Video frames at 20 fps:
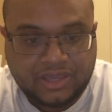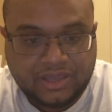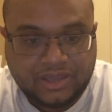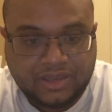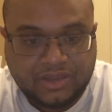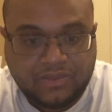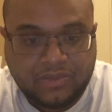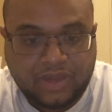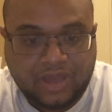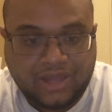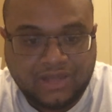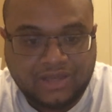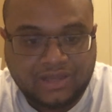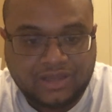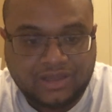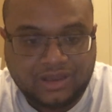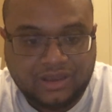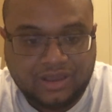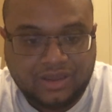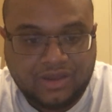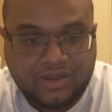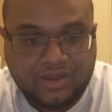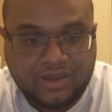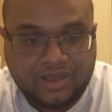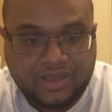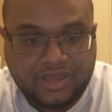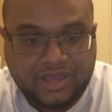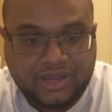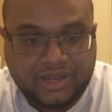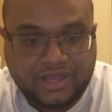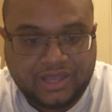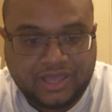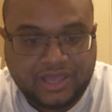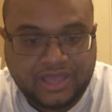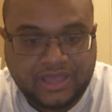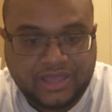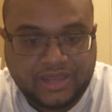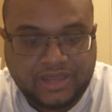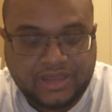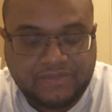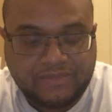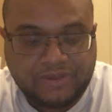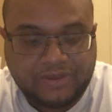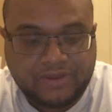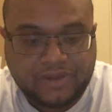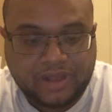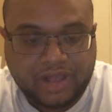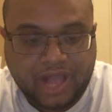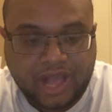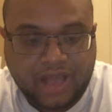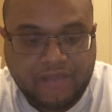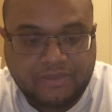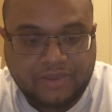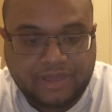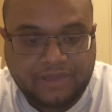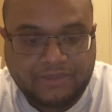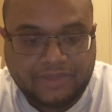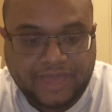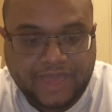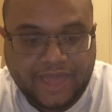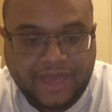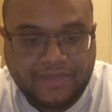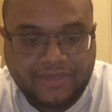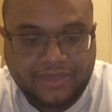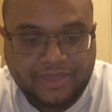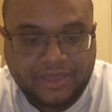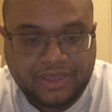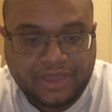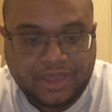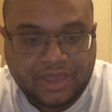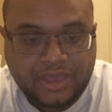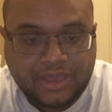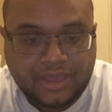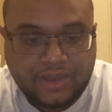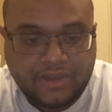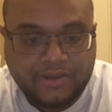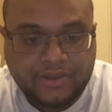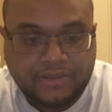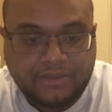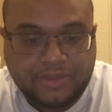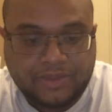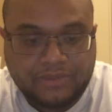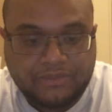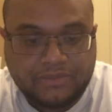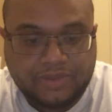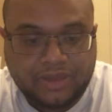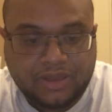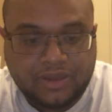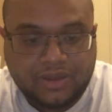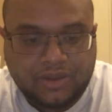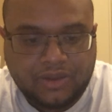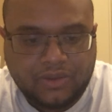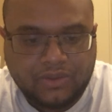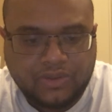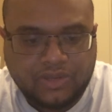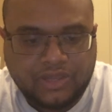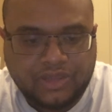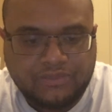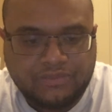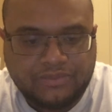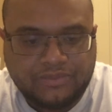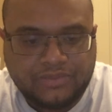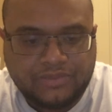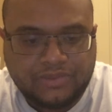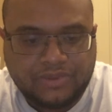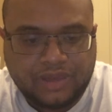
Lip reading: LaWanda Clark and a Kenyan immigrant cop named Kathy Odimambo.